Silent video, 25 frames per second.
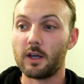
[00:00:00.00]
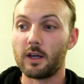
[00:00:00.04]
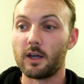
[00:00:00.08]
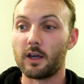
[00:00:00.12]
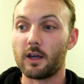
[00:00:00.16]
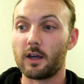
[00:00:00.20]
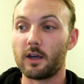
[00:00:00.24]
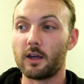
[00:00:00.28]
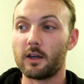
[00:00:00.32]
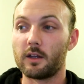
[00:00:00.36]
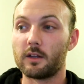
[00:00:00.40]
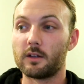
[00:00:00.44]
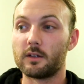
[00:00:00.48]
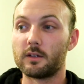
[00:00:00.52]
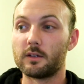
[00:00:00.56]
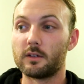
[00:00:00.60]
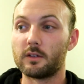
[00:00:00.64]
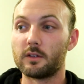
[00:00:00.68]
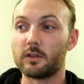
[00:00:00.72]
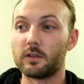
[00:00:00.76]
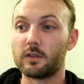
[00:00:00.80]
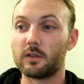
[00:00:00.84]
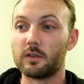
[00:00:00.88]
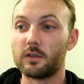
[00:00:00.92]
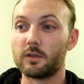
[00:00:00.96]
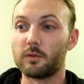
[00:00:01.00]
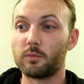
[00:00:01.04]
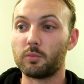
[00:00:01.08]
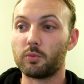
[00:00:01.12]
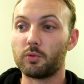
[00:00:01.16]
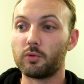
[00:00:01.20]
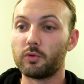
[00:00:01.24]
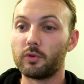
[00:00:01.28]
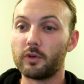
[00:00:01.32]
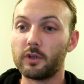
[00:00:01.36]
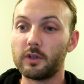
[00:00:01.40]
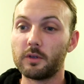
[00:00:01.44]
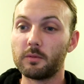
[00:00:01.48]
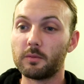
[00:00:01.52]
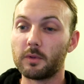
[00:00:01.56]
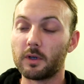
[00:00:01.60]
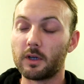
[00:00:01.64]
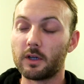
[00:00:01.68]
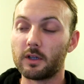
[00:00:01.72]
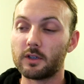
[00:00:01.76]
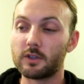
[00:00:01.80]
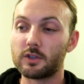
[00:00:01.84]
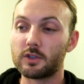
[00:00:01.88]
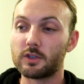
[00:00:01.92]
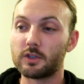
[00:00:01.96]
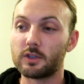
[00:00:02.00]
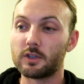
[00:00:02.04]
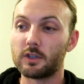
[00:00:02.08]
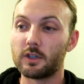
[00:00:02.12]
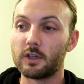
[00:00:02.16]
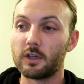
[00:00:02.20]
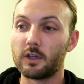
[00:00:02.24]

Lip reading: and pretty much